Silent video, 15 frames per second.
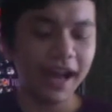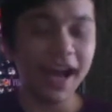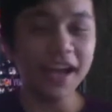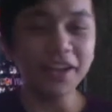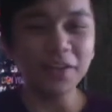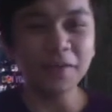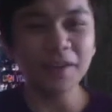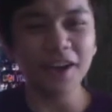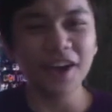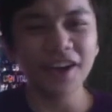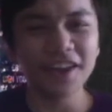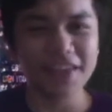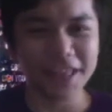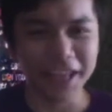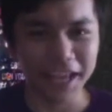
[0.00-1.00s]
I, to be
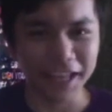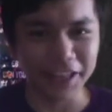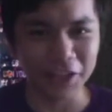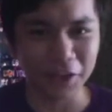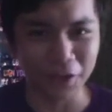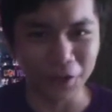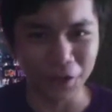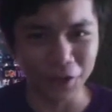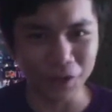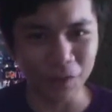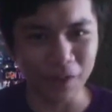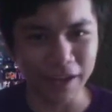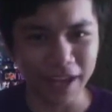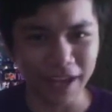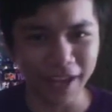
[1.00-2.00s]
honest, get hurt
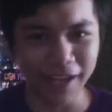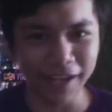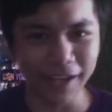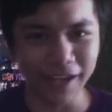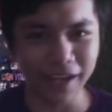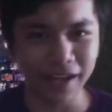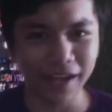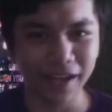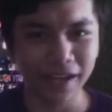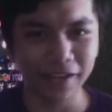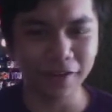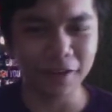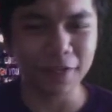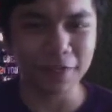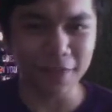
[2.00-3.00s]
when I
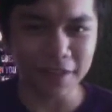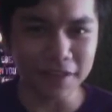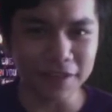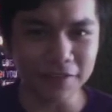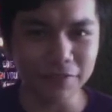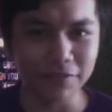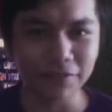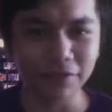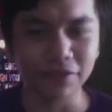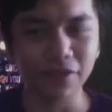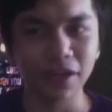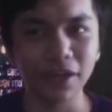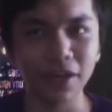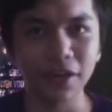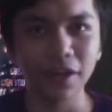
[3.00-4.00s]
receive
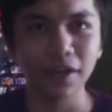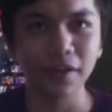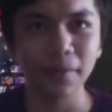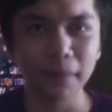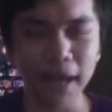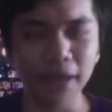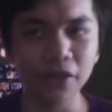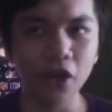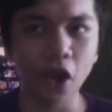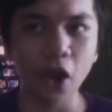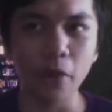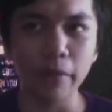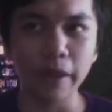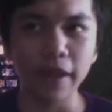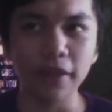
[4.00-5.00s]
bad
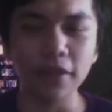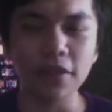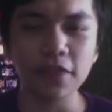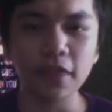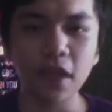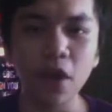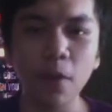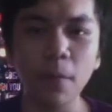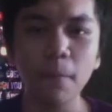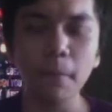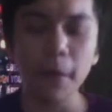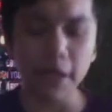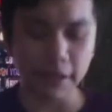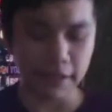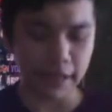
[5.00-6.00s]
comments,
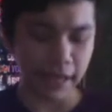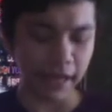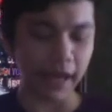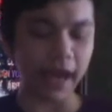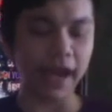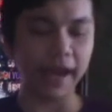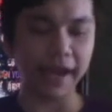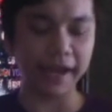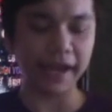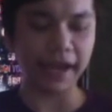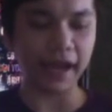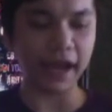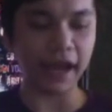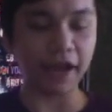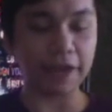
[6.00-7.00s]
but then I
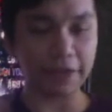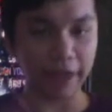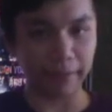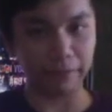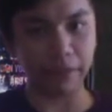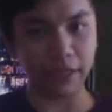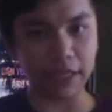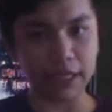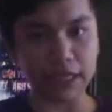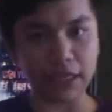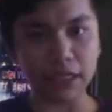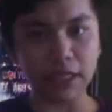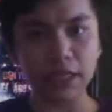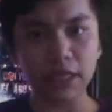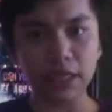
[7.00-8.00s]
accept it,
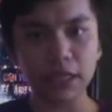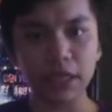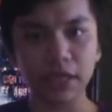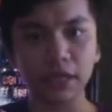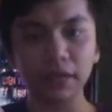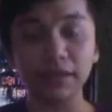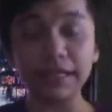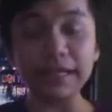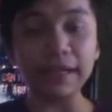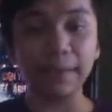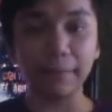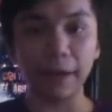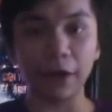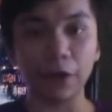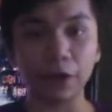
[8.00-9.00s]
think
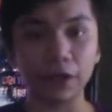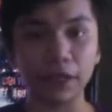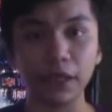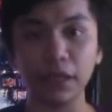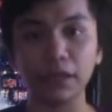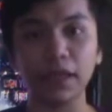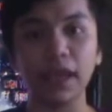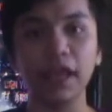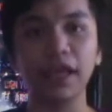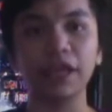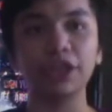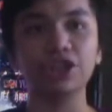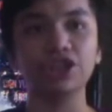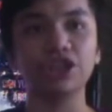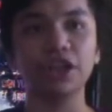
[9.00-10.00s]
about it, and
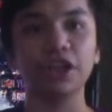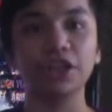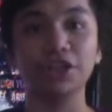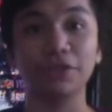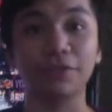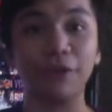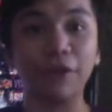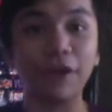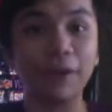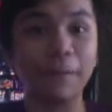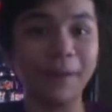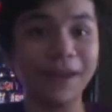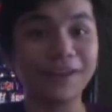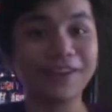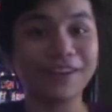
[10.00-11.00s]
change for the
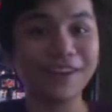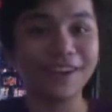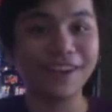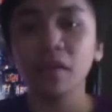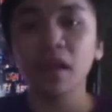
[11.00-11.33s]
better.